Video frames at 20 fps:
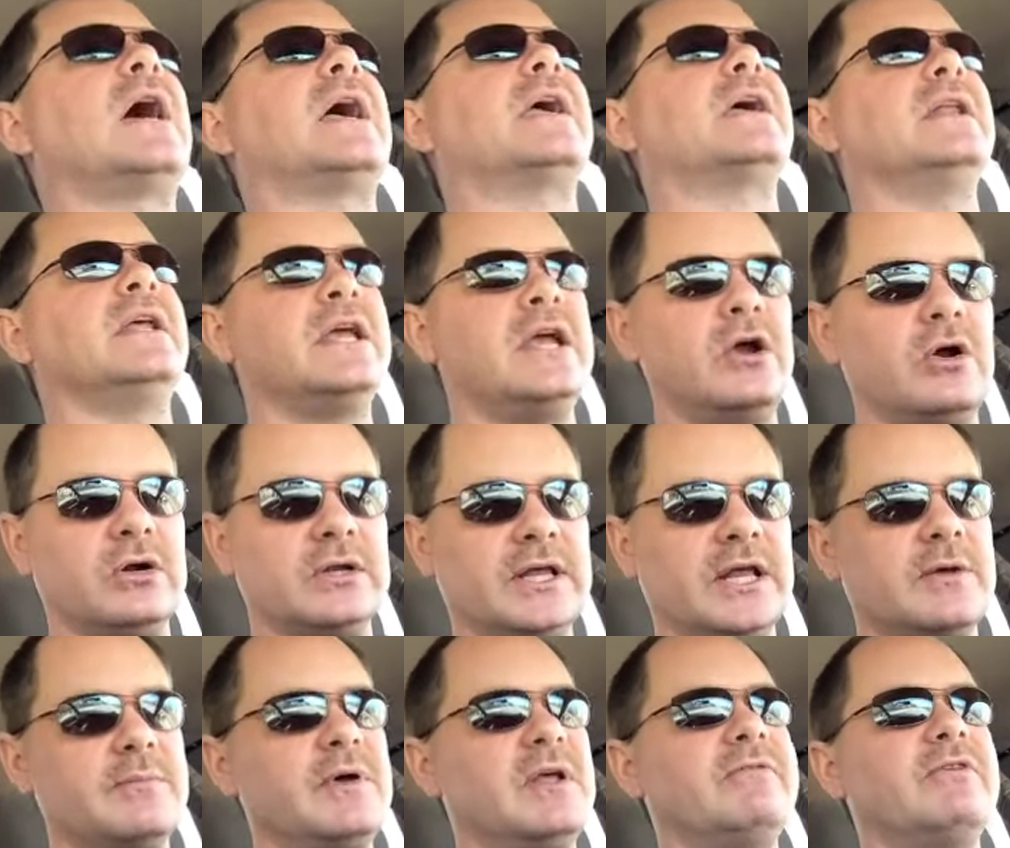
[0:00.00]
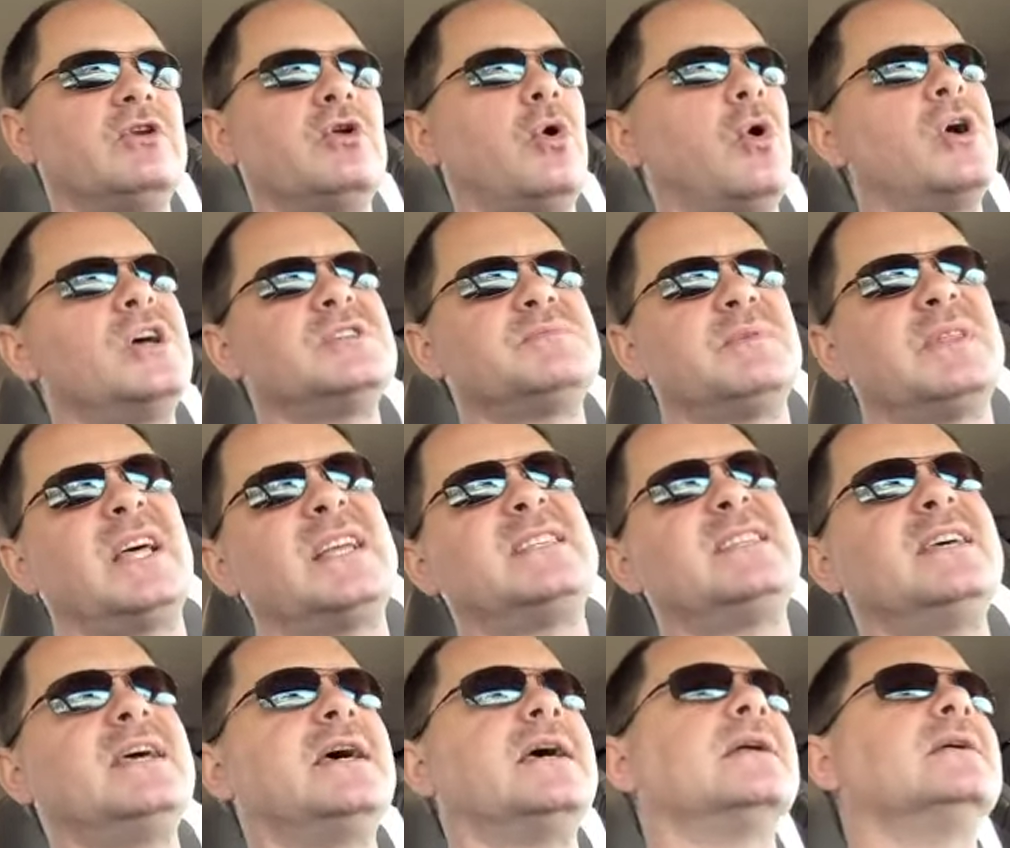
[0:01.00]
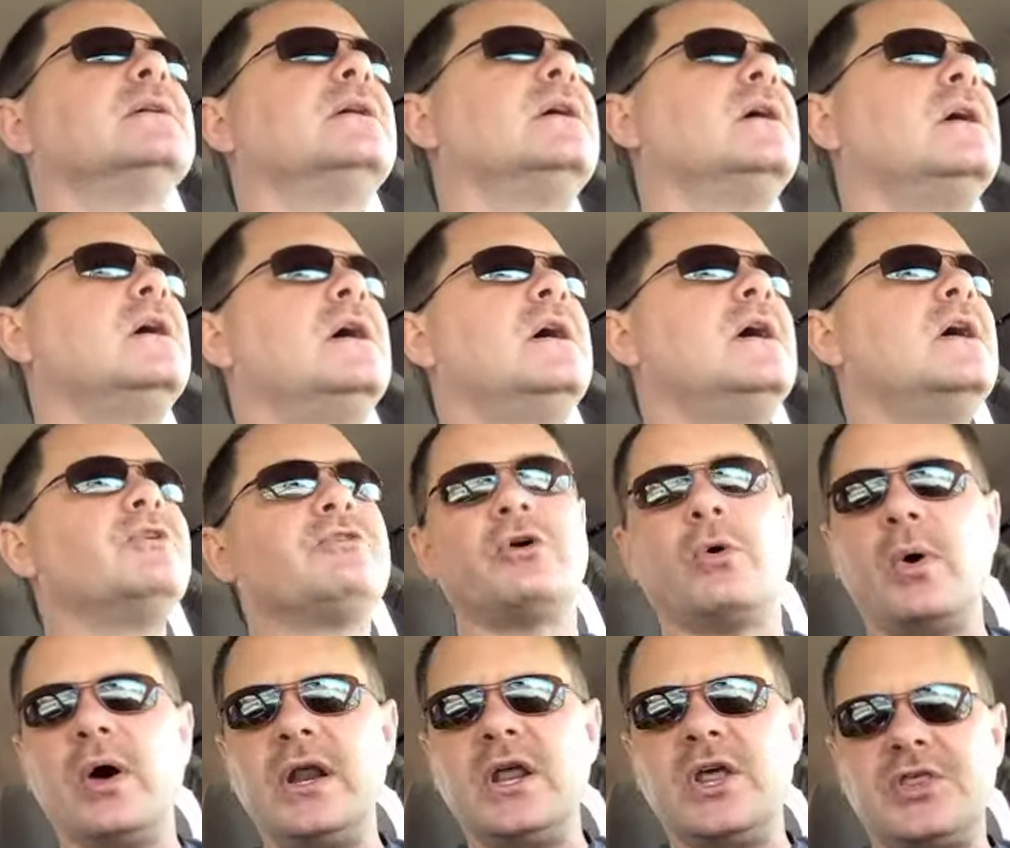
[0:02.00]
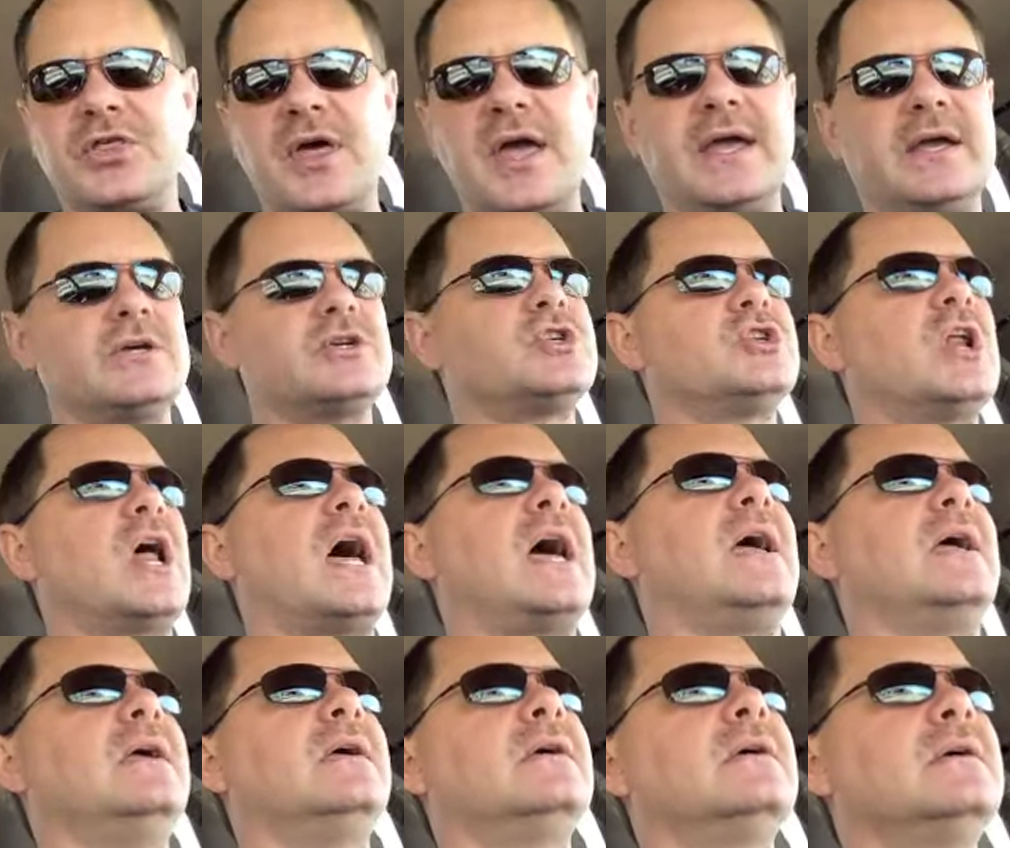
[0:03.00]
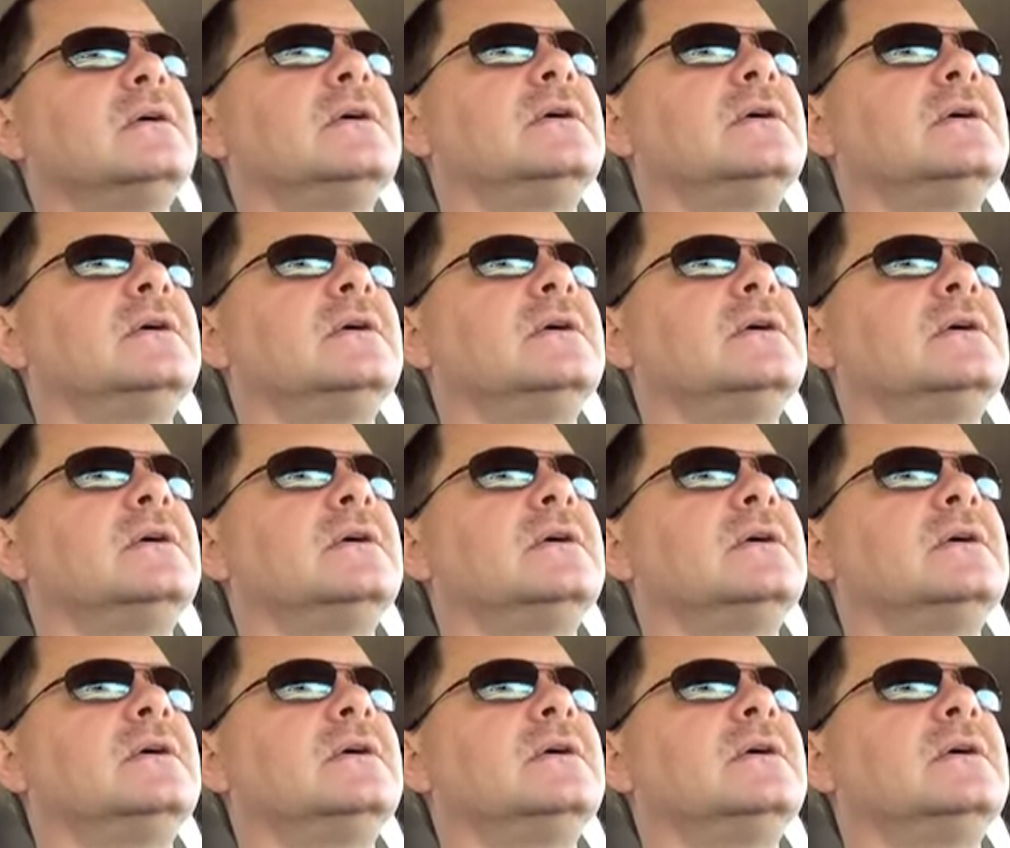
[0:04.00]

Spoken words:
I can hear a little bit of a noise, but that's it. So what do you think? Should I